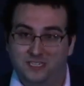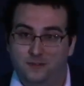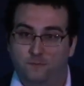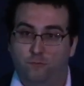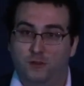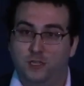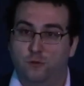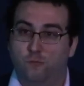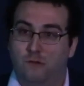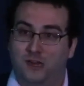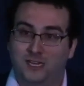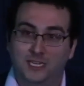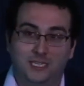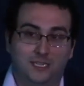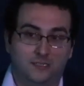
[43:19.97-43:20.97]
of what you
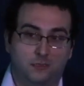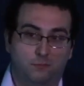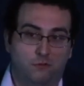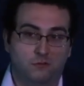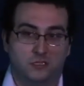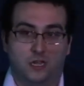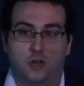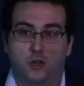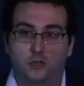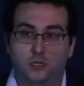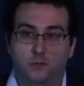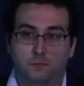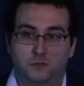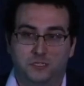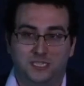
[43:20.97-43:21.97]
wanted as opposed to
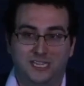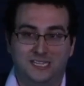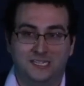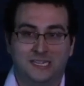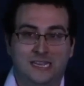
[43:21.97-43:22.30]
100%.